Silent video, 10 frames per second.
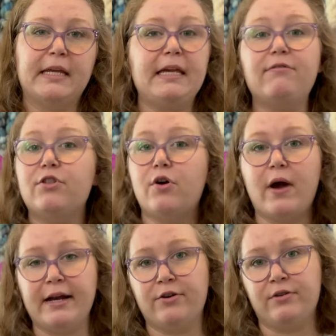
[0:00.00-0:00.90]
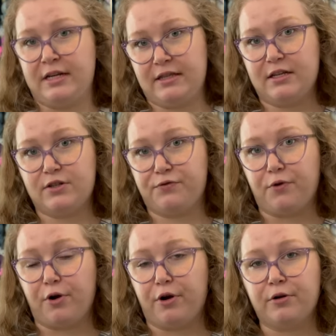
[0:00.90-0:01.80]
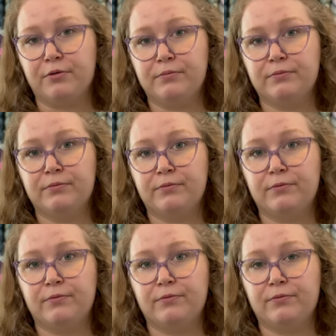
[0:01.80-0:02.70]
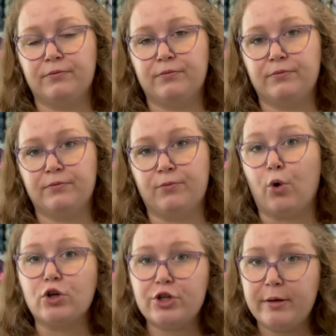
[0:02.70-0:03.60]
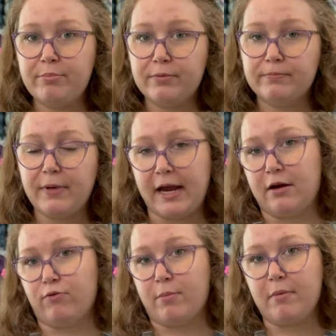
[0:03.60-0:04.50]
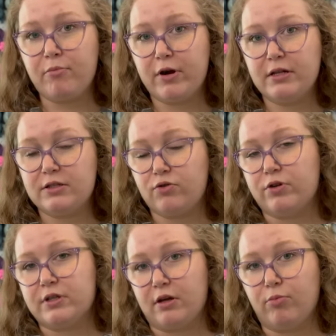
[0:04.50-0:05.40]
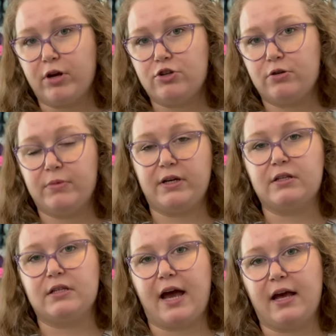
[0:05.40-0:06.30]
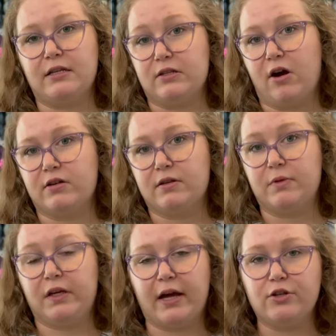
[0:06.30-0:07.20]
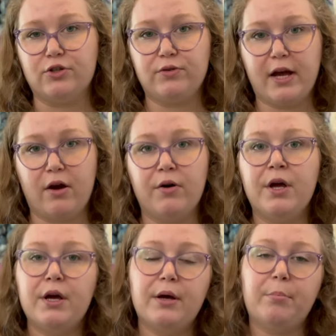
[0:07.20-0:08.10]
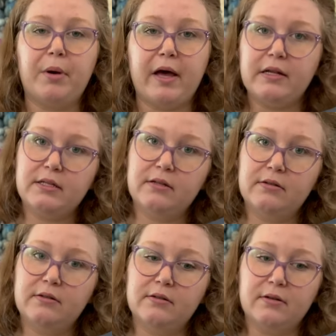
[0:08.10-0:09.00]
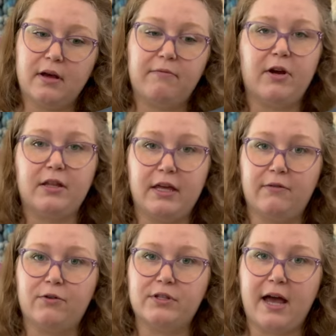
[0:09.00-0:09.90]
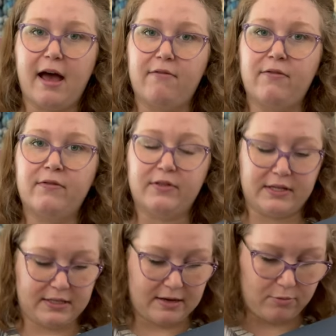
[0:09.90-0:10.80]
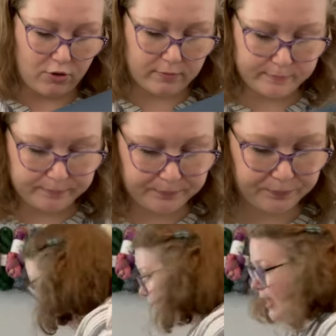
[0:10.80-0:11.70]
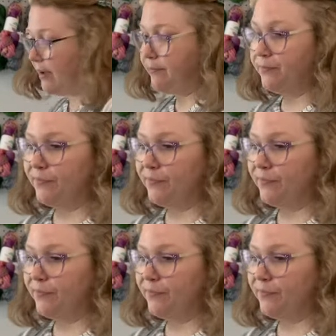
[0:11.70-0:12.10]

even though I don't need this for worship and remembrance or celebration because that is not something I do now, but I'm very thankful to have this hymnal. Okay,